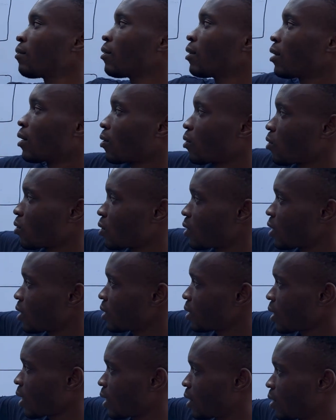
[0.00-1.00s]
record this
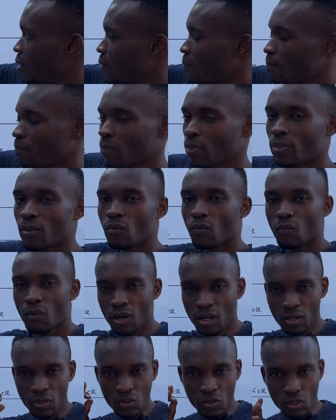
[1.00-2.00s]
side.
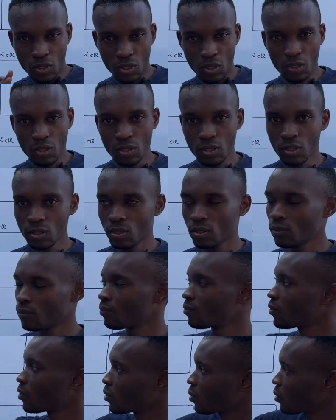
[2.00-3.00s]
When you sold,
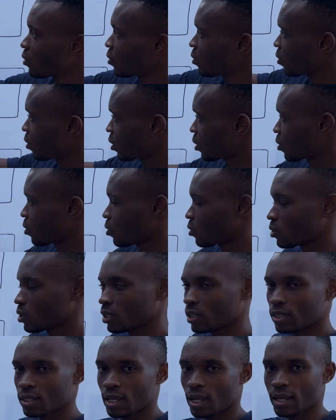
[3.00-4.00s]
record
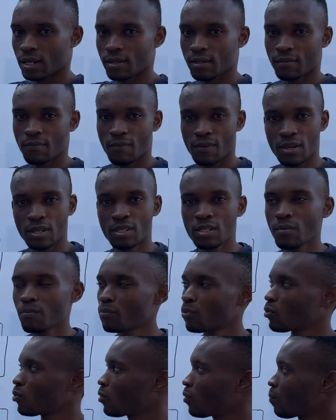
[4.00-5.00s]
this side. Very
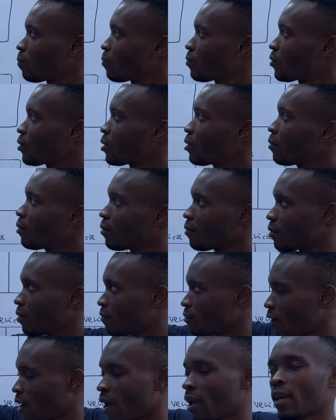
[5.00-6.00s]
simple.
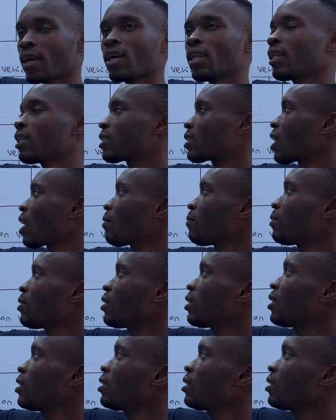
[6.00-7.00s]
Vehicle is coming in,